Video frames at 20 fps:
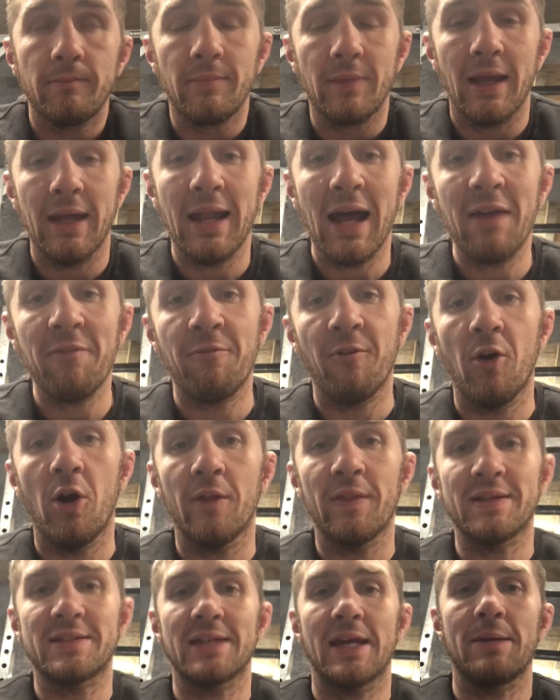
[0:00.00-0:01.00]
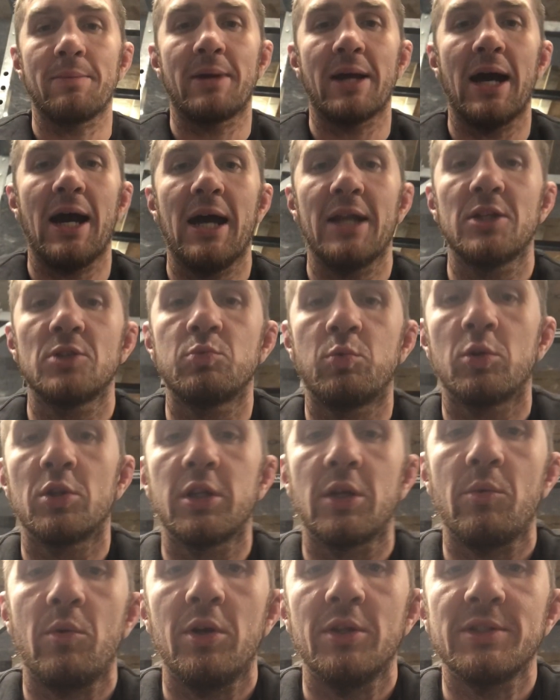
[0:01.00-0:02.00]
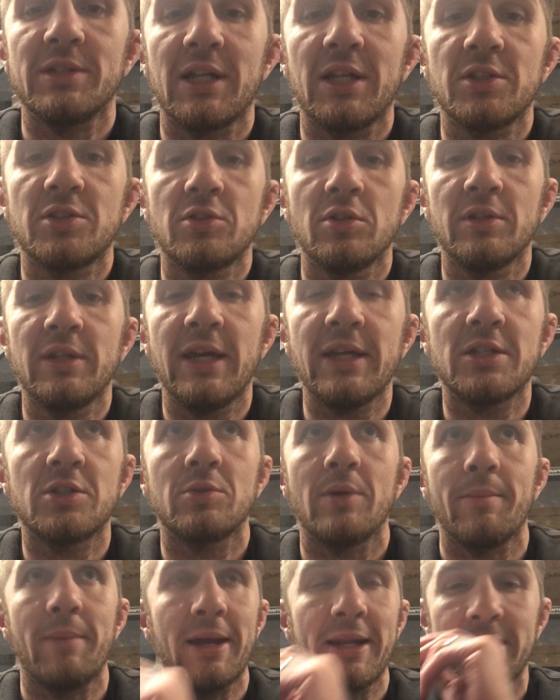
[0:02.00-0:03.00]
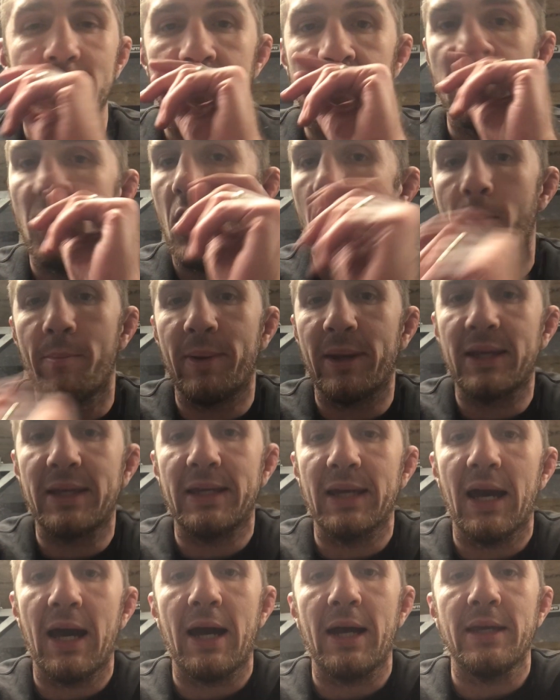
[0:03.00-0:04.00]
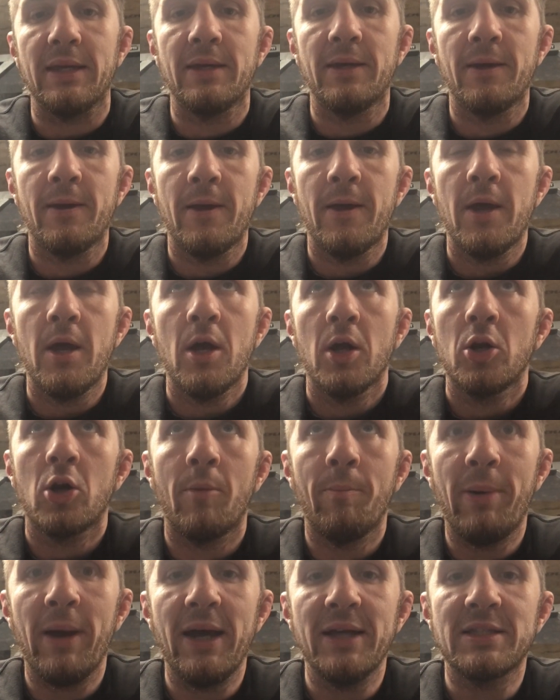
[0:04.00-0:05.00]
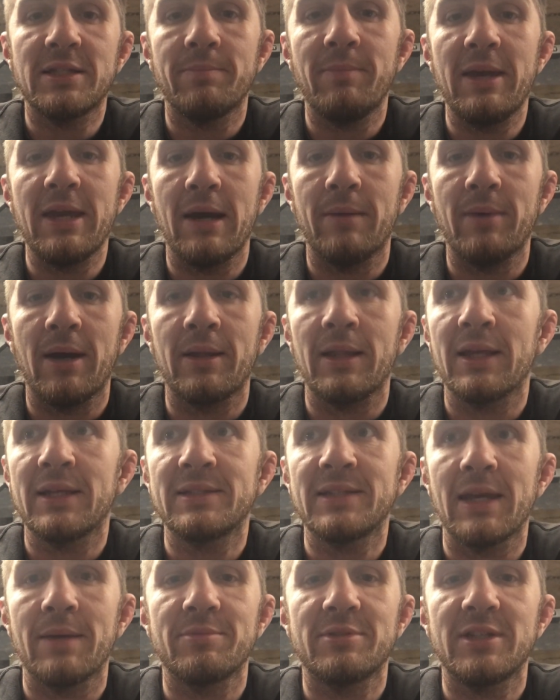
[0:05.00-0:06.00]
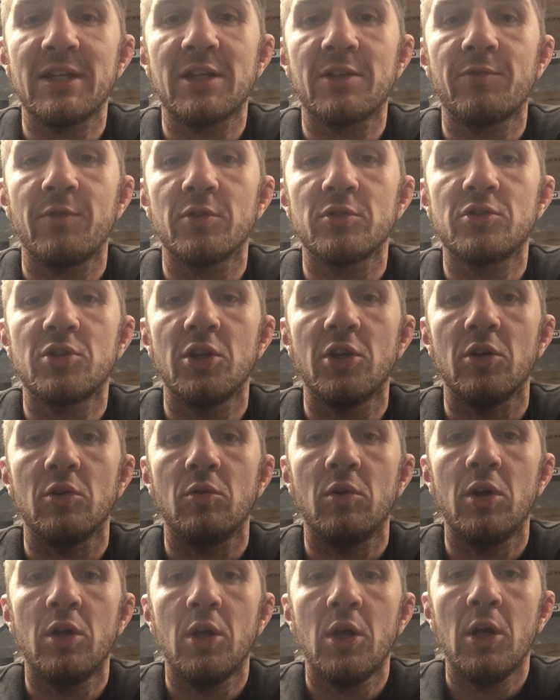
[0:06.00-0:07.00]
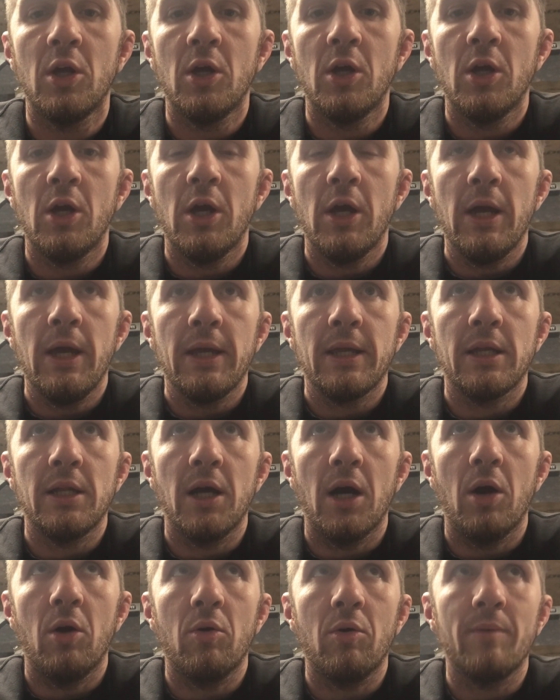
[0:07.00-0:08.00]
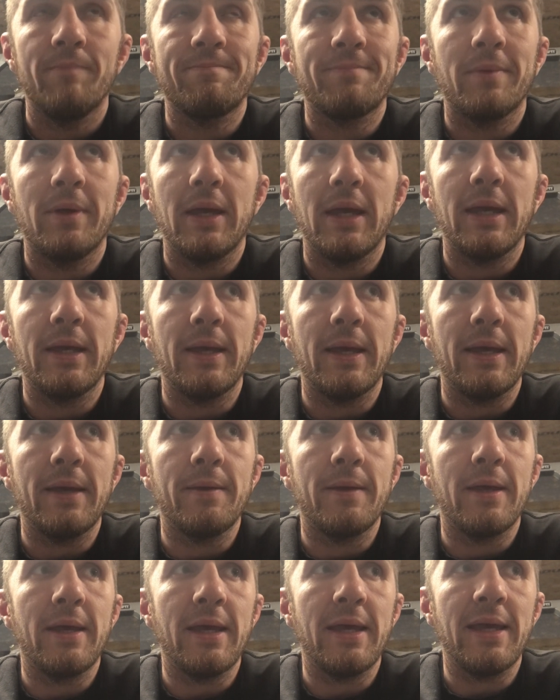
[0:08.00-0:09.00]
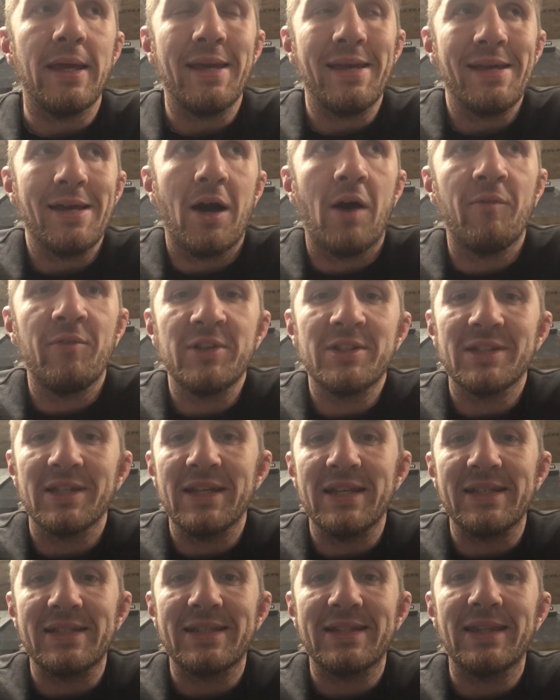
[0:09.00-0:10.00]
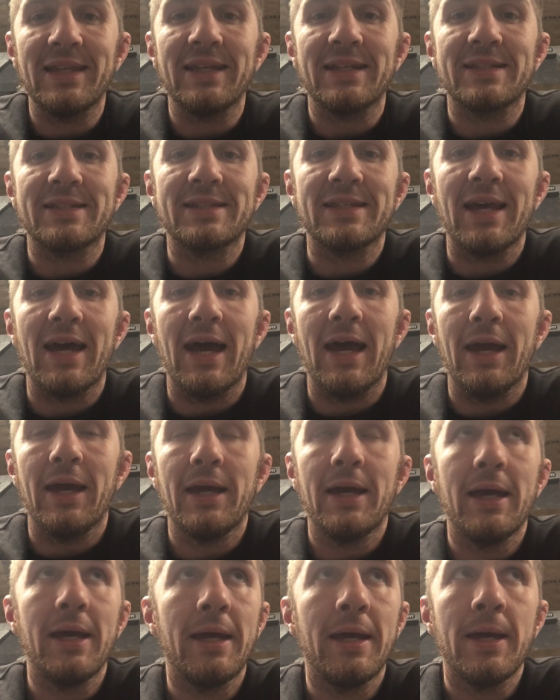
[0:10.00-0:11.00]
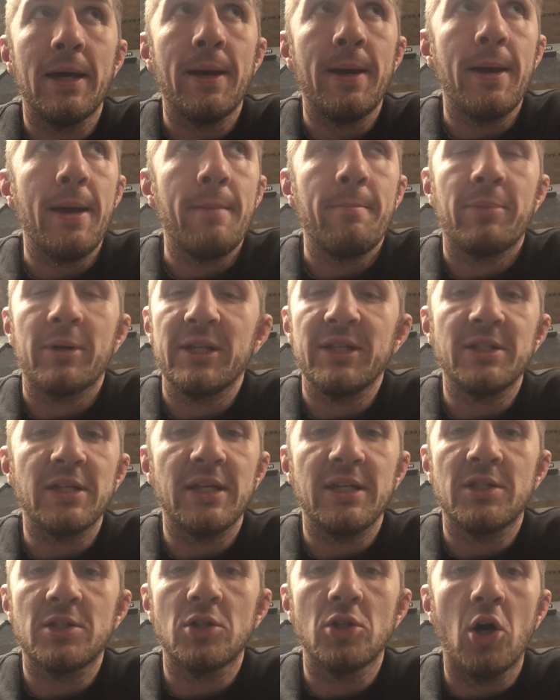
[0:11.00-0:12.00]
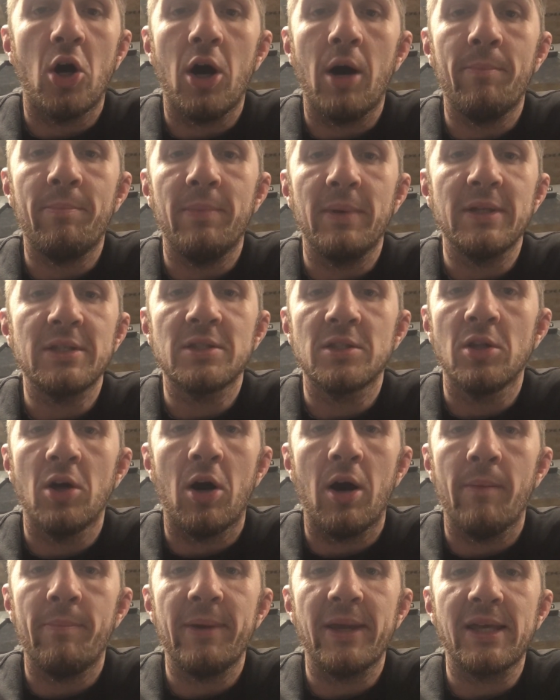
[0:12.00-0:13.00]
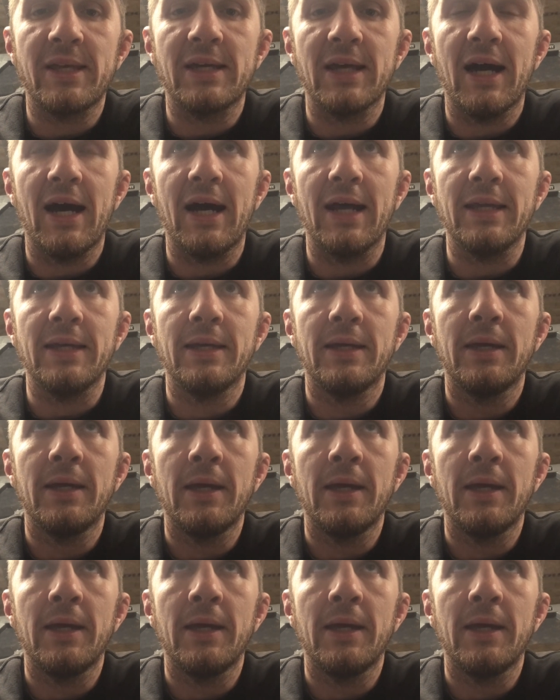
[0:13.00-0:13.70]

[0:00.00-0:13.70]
and I fought on the same card as Woodley once, and I stood next to him, and he's not a big guy compared to me, I'm like I say, I'm six foot two. You know, obviously he's thick set, but he's he's not a, he's not a big guy.